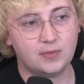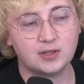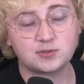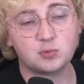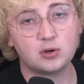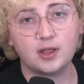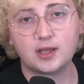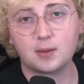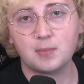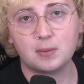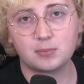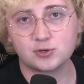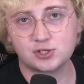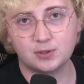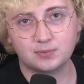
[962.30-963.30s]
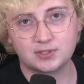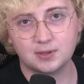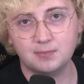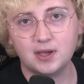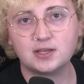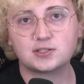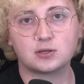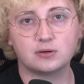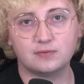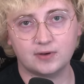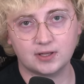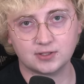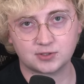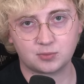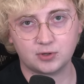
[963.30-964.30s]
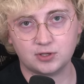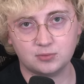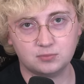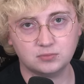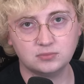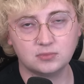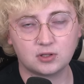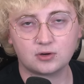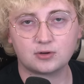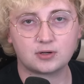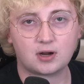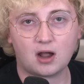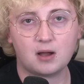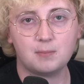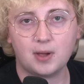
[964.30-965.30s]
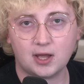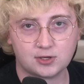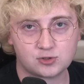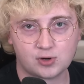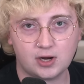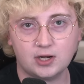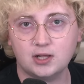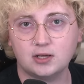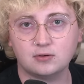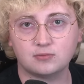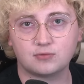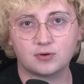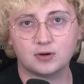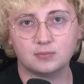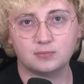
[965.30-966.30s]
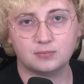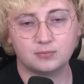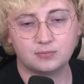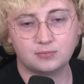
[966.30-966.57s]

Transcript: It's more like a membership to Mixer events where you learn combat training from.